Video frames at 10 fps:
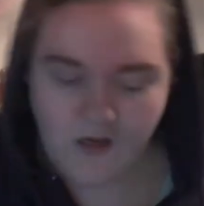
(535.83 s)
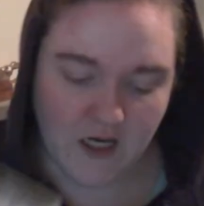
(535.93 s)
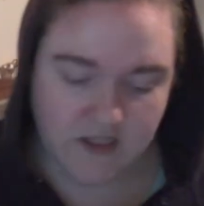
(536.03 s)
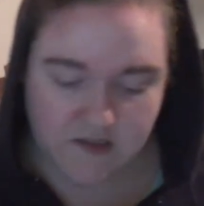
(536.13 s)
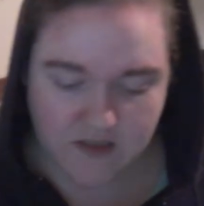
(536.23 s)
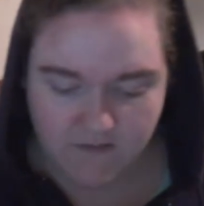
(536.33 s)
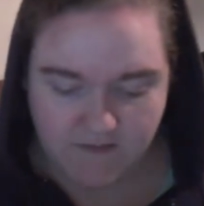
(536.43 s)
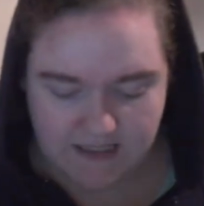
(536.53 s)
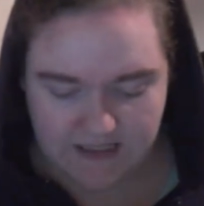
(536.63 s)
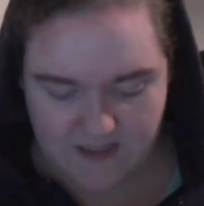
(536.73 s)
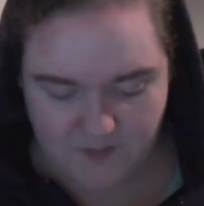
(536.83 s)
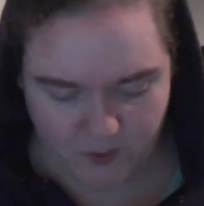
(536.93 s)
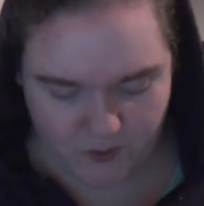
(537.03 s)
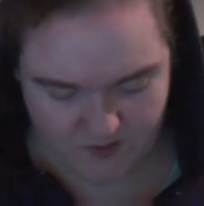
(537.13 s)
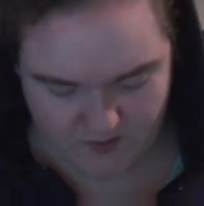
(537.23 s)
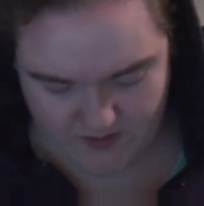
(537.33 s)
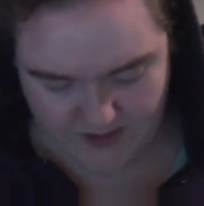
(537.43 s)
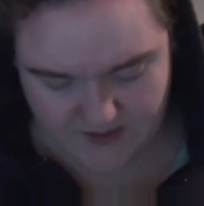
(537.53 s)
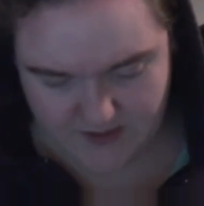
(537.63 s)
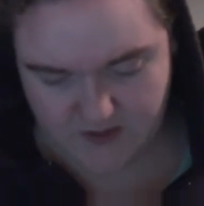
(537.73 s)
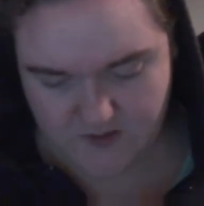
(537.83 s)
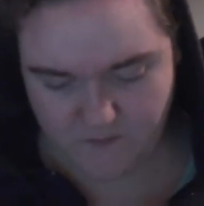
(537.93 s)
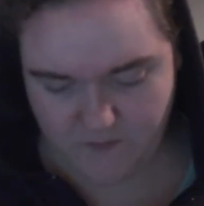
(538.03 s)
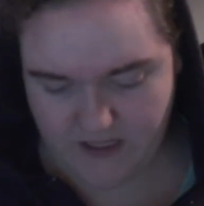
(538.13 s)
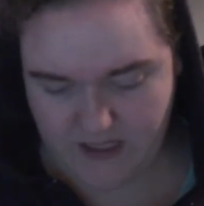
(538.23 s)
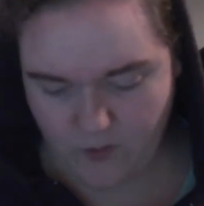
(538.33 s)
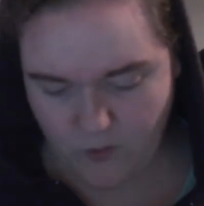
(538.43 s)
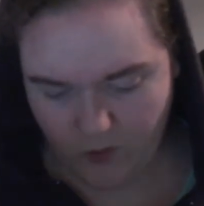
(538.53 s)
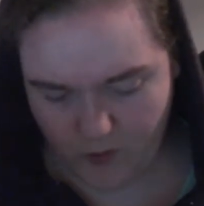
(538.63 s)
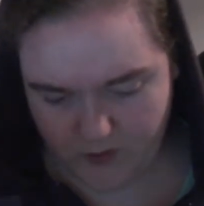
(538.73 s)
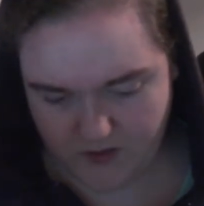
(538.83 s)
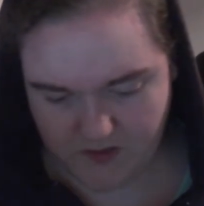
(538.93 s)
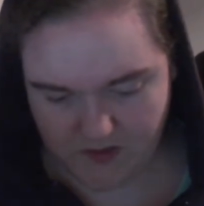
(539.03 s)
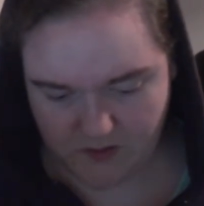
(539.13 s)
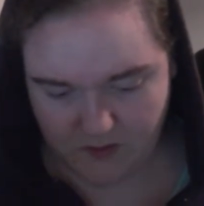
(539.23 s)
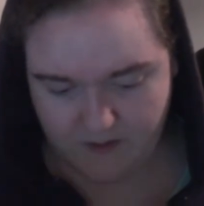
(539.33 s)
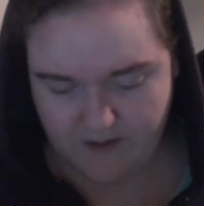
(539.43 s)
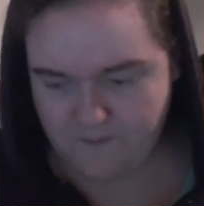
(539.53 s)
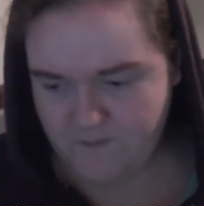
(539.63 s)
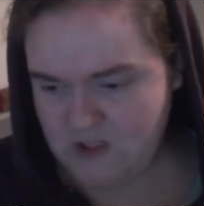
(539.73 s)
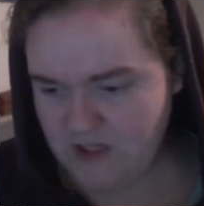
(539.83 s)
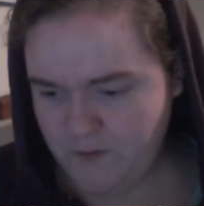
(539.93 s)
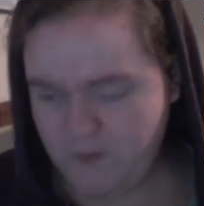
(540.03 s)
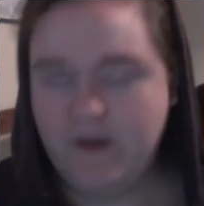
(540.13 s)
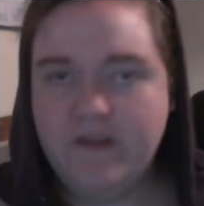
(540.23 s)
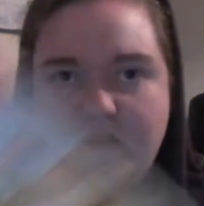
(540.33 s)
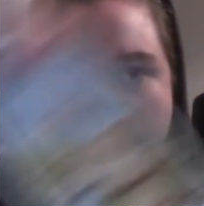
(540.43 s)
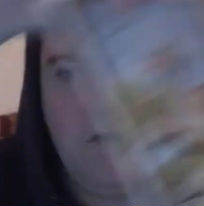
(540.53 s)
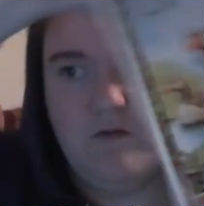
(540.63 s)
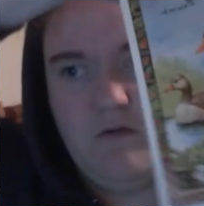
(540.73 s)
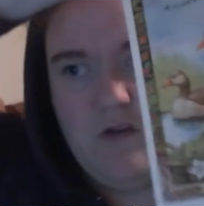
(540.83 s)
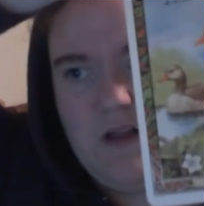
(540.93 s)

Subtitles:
I really like the borders on these. They're just really awkward to shuffle with, is all.